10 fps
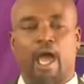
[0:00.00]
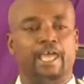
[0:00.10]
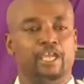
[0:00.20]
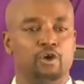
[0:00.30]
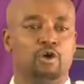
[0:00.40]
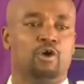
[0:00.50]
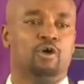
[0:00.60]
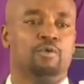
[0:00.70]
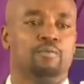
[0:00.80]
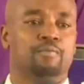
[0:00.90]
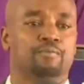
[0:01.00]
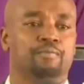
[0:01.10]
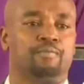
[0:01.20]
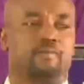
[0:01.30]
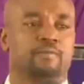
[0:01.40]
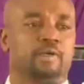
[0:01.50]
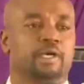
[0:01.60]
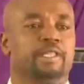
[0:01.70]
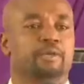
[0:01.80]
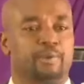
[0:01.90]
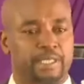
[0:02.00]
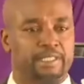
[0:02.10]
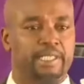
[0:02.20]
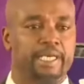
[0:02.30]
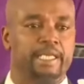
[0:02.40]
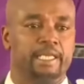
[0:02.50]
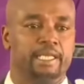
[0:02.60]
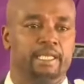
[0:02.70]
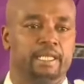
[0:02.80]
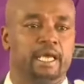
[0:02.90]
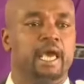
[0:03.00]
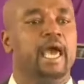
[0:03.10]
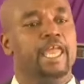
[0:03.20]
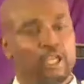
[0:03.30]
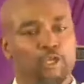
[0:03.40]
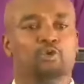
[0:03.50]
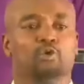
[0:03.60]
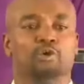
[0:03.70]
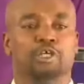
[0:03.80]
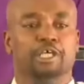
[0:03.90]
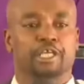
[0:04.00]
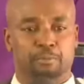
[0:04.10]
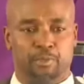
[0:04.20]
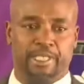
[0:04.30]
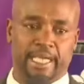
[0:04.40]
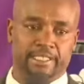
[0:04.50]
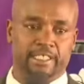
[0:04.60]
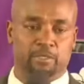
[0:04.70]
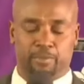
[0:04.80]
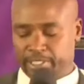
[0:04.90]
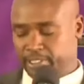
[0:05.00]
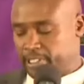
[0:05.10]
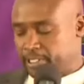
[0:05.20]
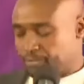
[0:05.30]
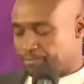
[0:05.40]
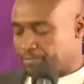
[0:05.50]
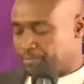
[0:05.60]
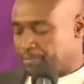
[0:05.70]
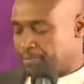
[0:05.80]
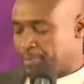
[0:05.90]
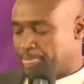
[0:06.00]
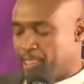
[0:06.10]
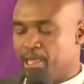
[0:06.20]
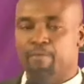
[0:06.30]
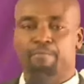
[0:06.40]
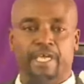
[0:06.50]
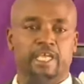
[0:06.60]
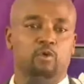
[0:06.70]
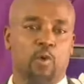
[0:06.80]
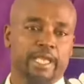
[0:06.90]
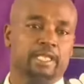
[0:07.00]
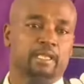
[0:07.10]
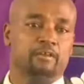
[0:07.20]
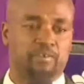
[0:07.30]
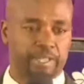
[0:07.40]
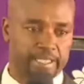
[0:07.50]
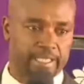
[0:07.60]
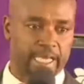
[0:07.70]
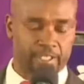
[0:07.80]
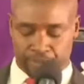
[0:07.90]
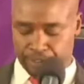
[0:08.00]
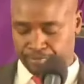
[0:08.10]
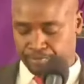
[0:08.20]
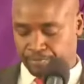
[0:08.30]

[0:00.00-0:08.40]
I know the president and you deputizing the president mean well for this country.